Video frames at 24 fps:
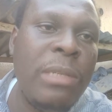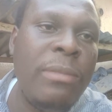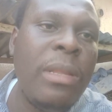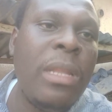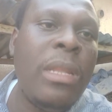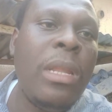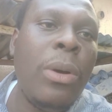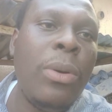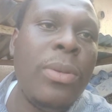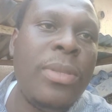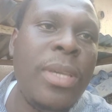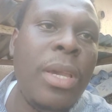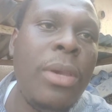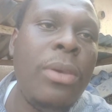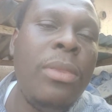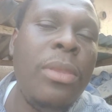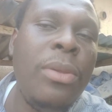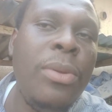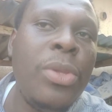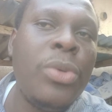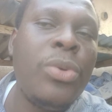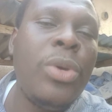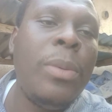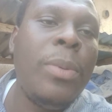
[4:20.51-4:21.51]
And I'll tell you the
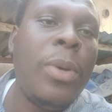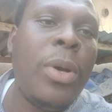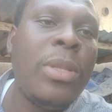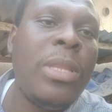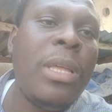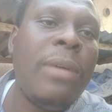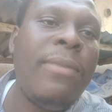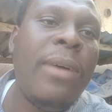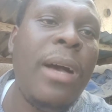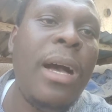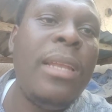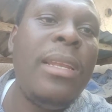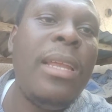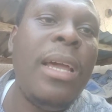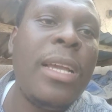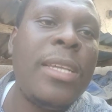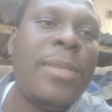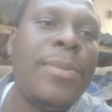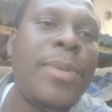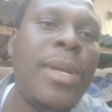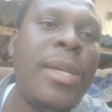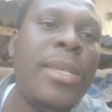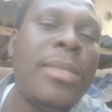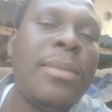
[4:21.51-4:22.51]
reason why, because I've had that experience